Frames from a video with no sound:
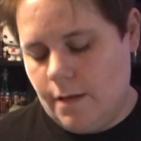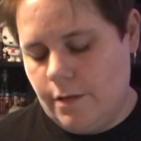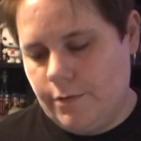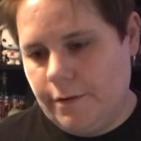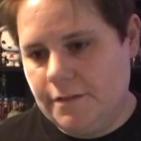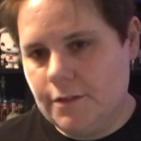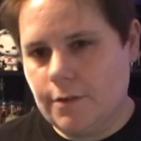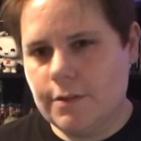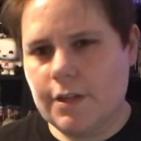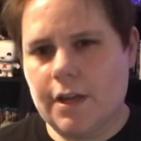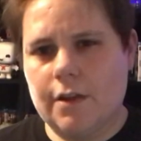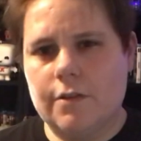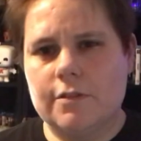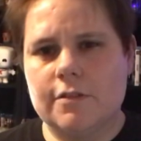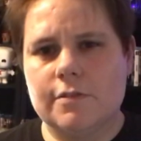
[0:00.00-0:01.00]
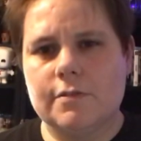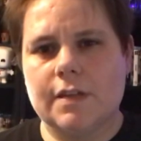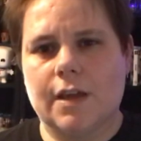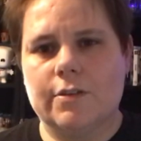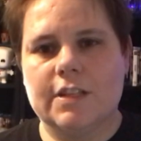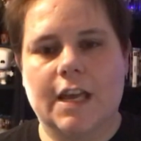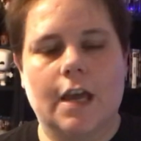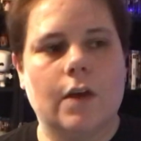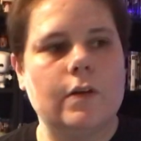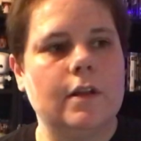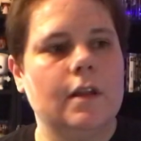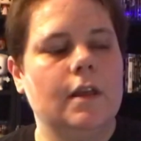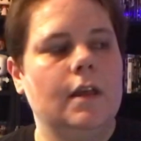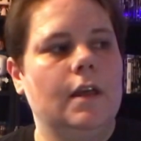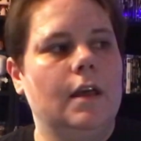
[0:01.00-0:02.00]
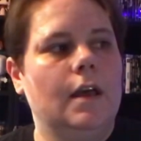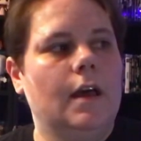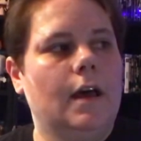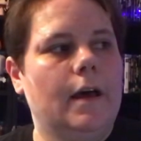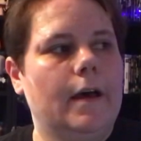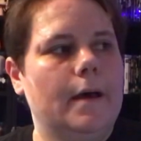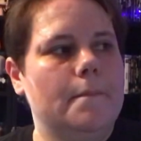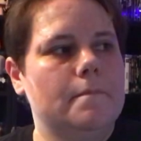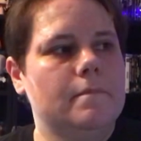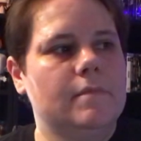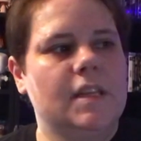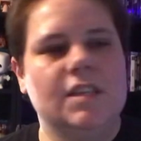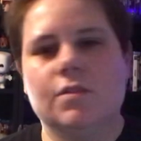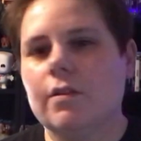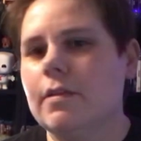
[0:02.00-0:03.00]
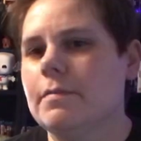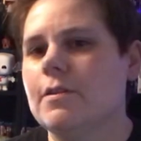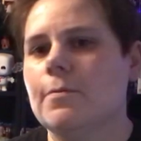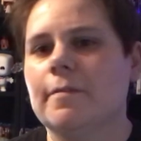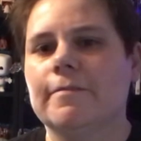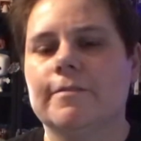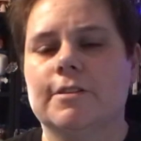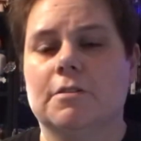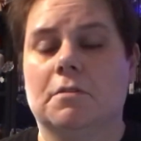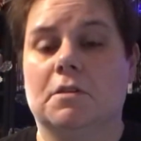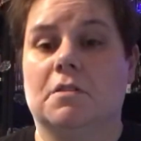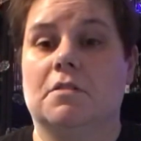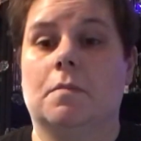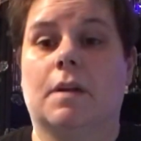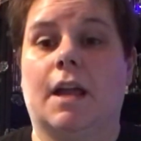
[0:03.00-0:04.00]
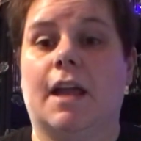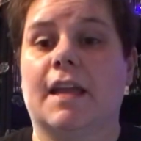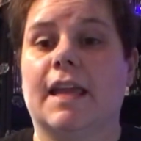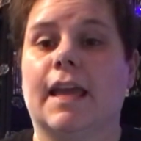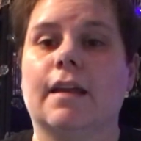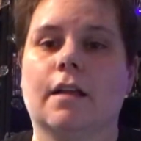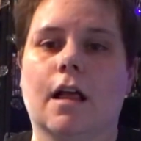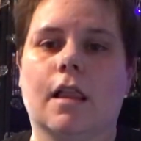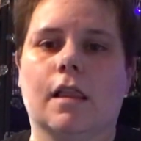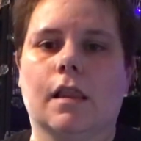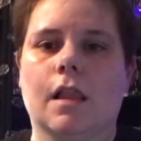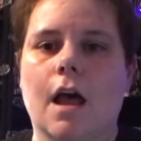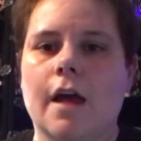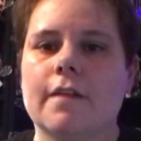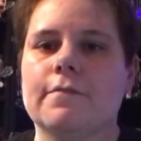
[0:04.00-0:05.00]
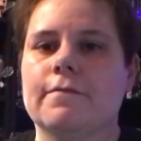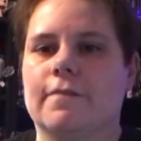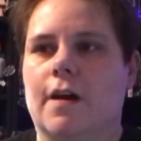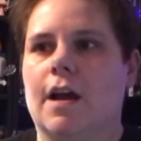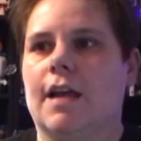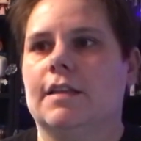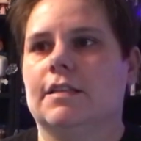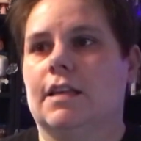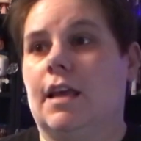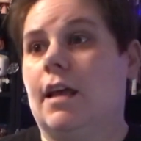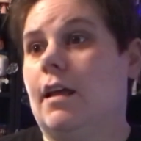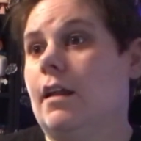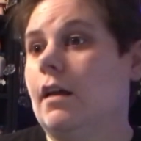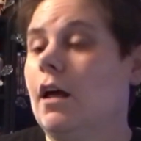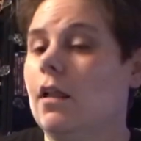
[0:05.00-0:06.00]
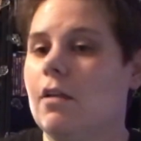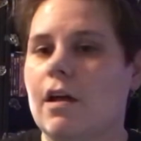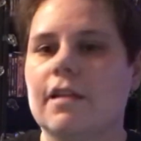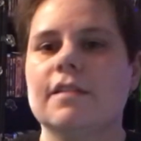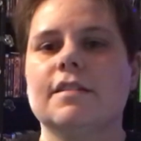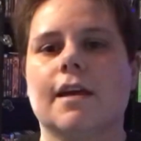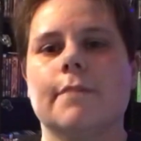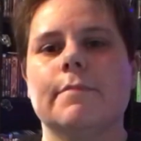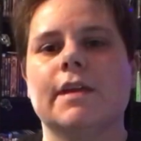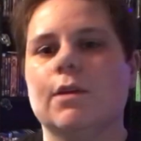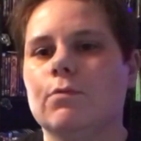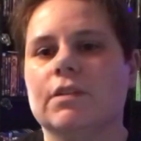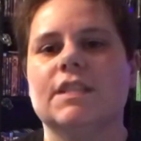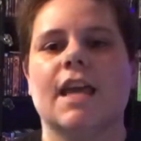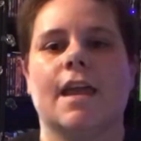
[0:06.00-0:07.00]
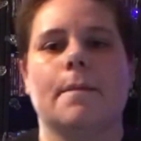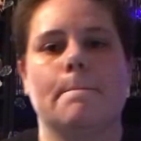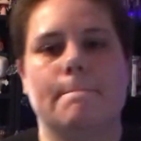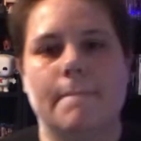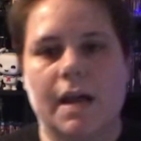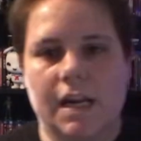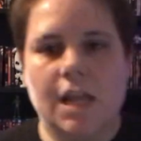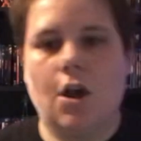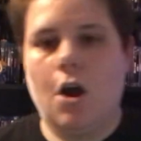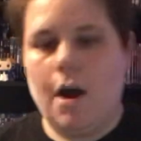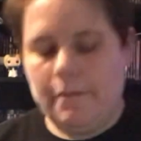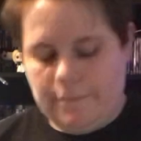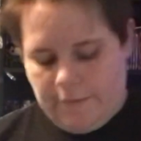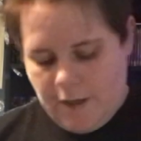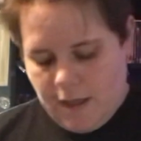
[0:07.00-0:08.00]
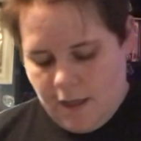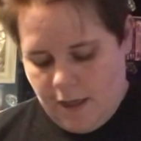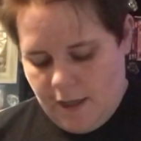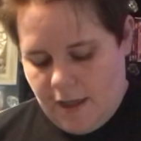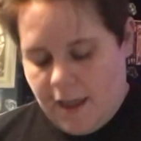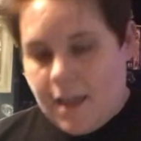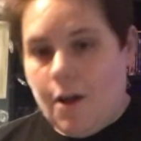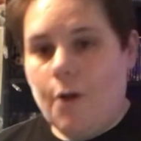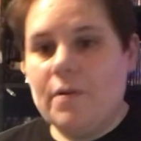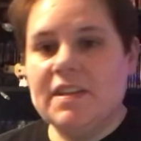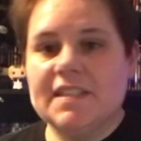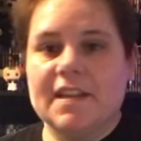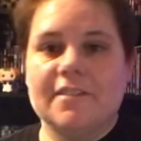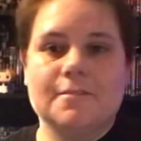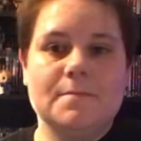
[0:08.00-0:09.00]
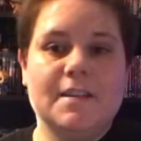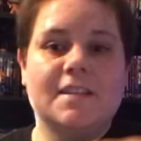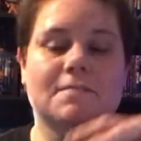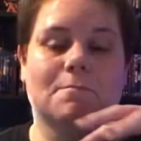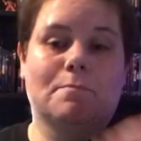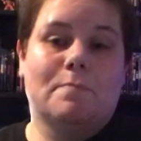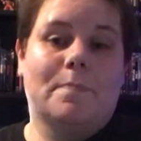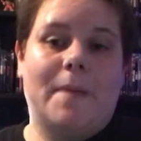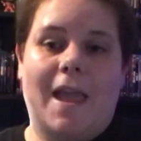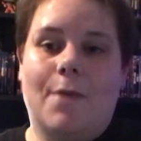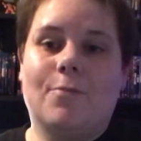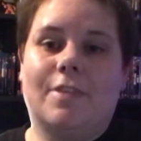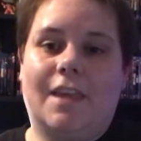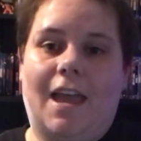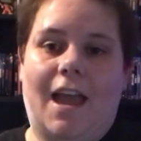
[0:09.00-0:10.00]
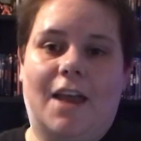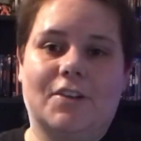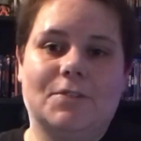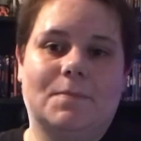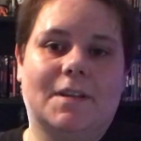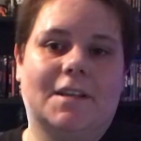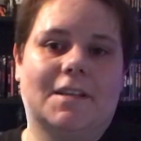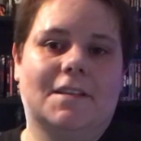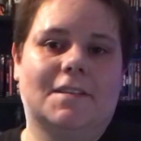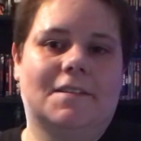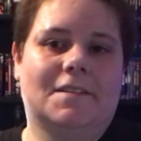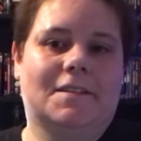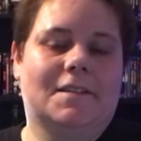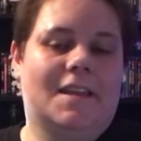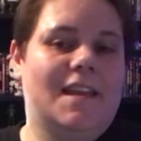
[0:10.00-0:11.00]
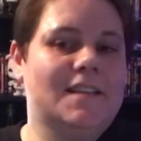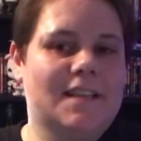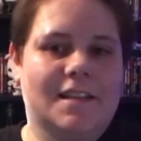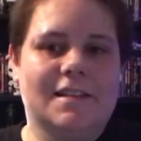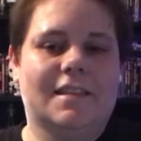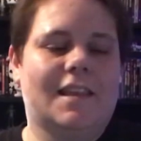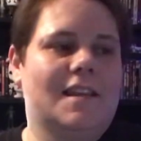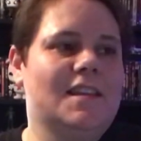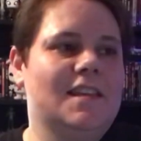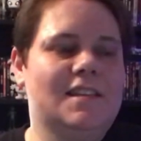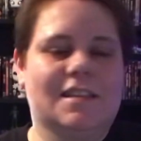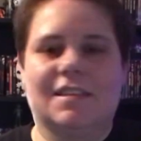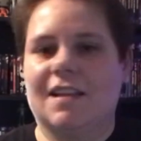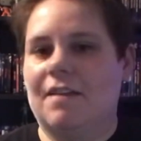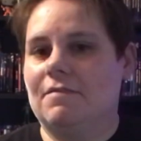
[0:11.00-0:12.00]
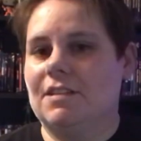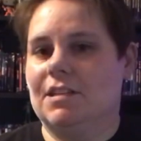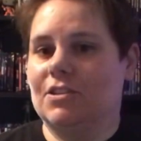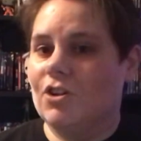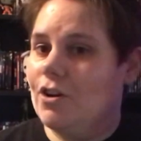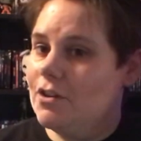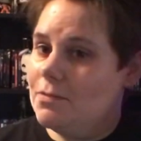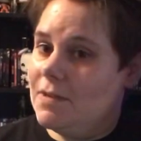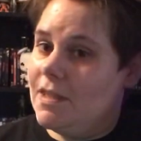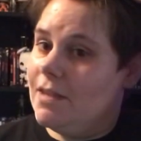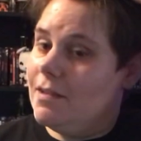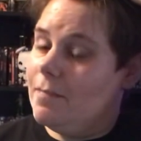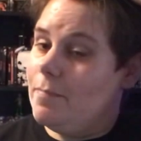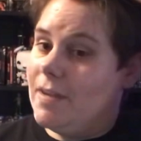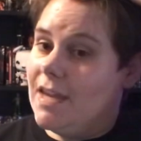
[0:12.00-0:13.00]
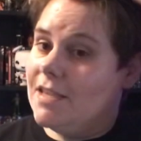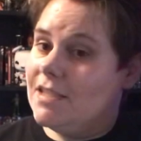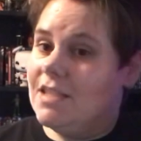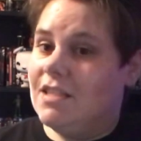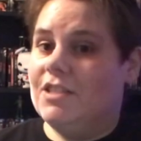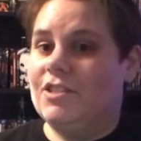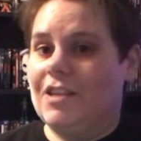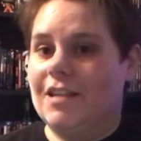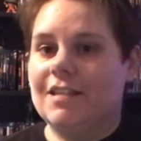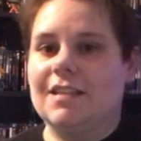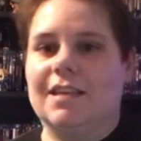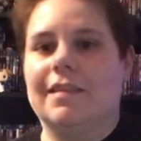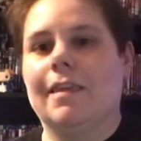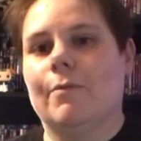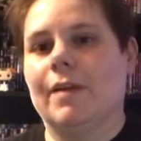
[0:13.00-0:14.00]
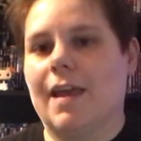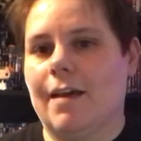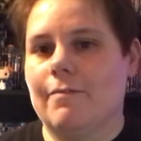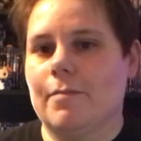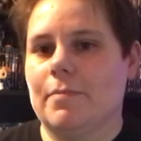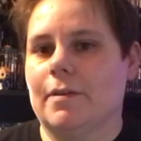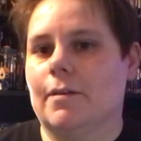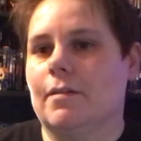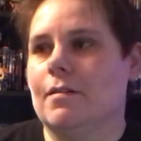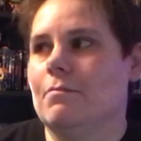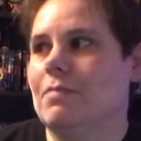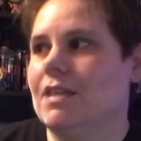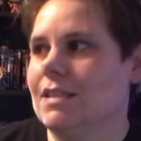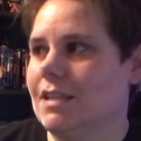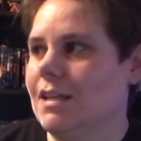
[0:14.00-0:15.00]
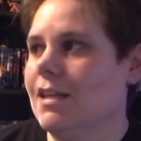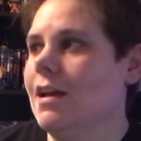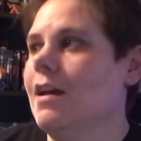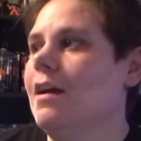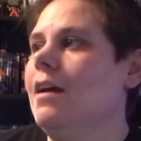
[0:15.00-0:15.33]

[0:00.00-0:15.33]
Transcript: thrift stores I go to downtown, he's only been open for 2 years, but I get a lot of fines, and a lot of the time he will take money off. He always tells me to pay with cash because he doesn't have to charge me the PST GST that we have up here in BC.